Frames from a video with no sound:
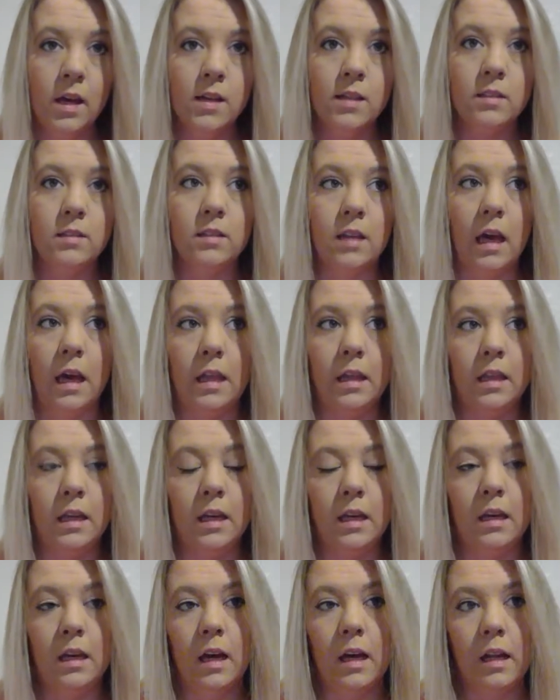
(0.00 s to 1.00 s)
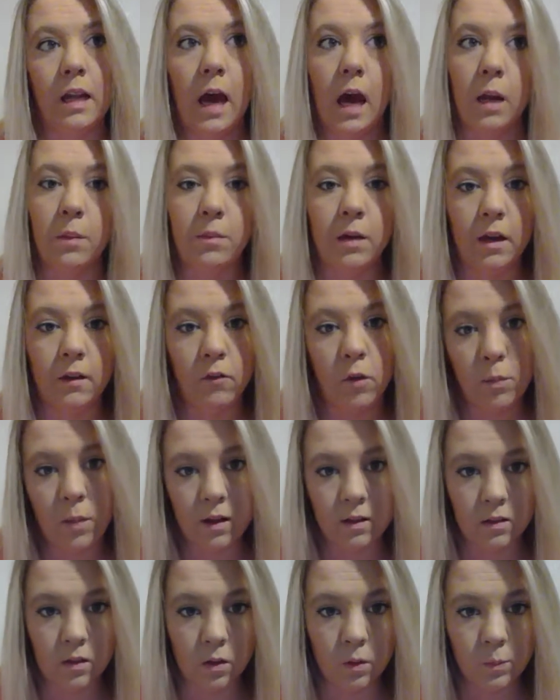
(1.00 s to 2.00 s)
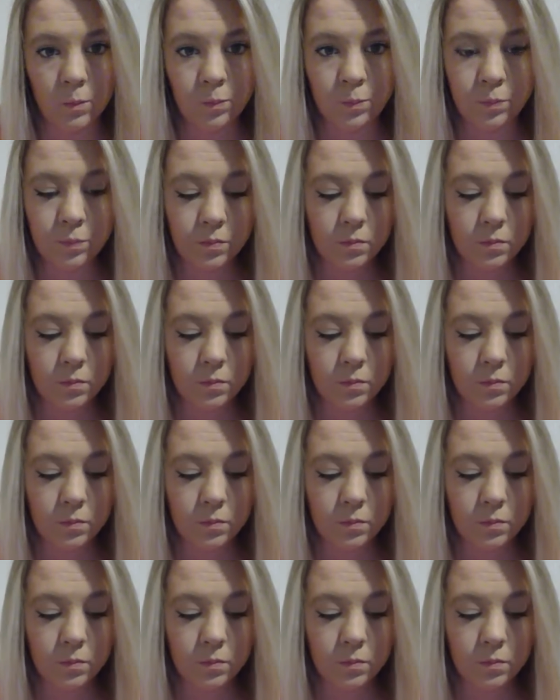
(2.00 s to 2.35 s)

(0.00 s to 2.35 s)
say, the anatomy of a muscle.